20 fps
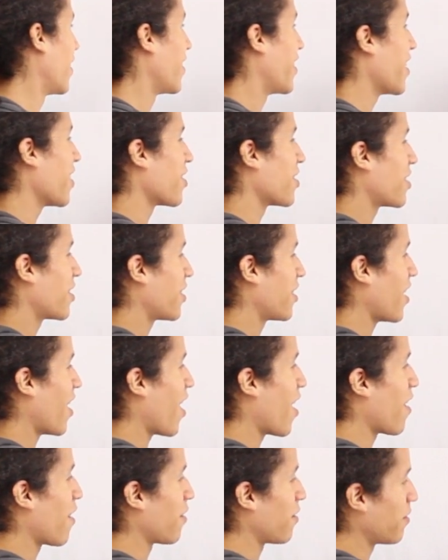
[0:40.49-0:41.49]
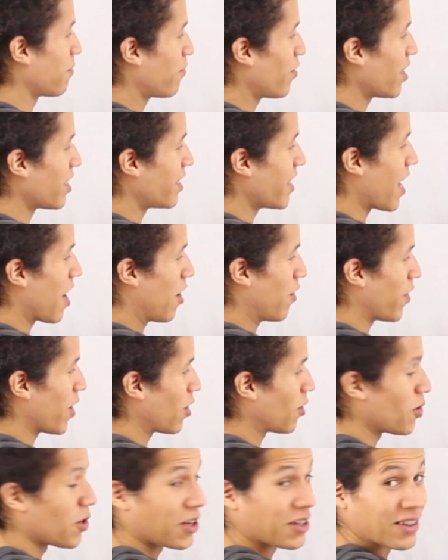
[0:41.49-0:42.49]
They are pretty standard.
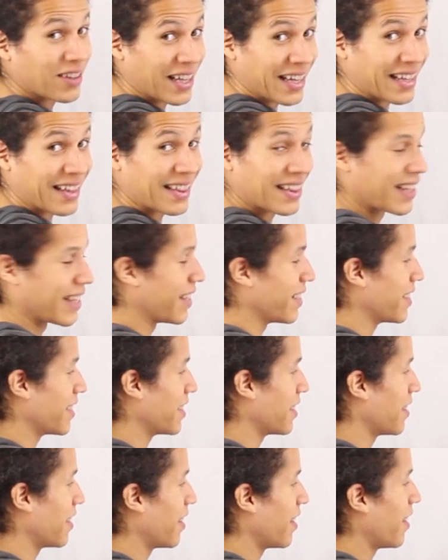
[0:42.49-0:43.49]
They'll look like this.